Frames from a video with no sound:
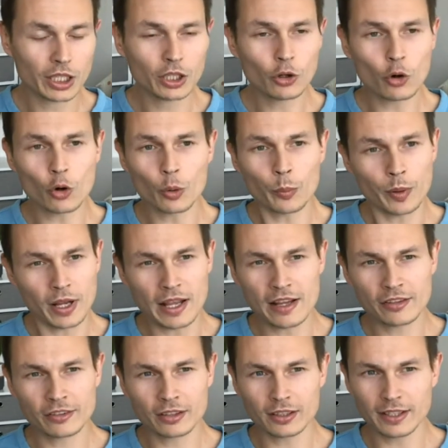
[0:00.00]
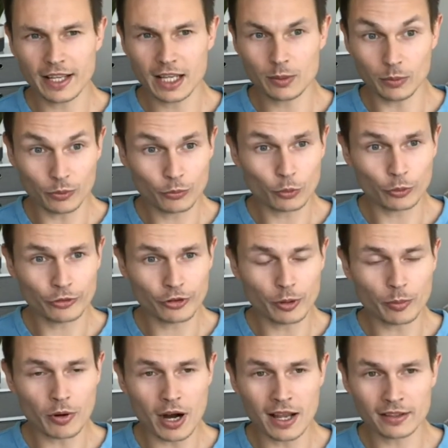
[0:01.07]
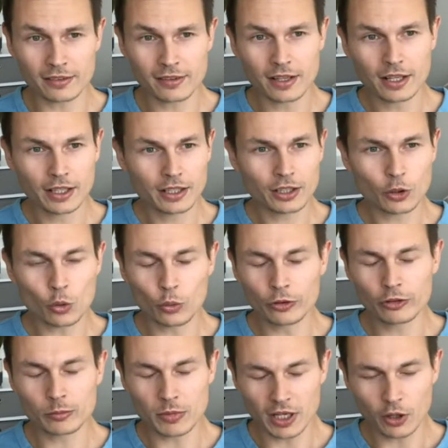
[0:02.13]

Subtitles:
or a personal name in front of the brand, the customer